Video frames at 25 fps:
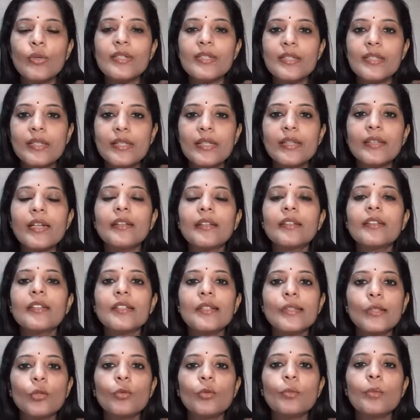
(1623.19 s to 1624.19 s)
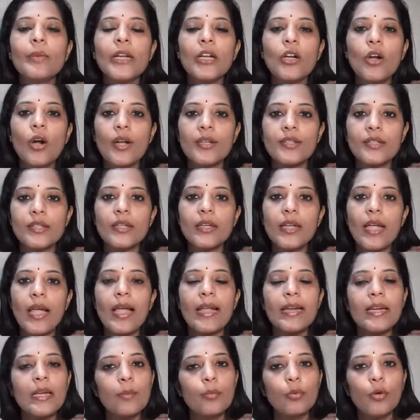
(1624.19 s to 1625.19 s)
don't see that this could be causing
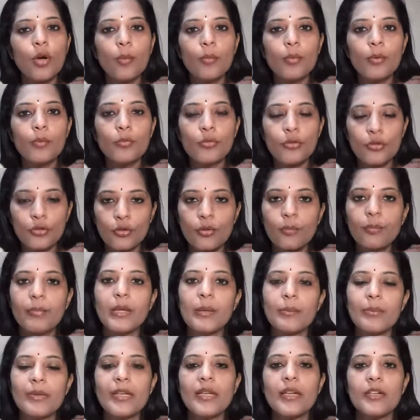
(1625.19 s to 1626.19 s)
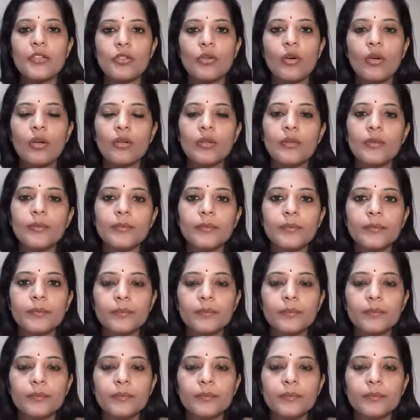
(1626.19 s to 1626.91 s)
any problem to your baby at all.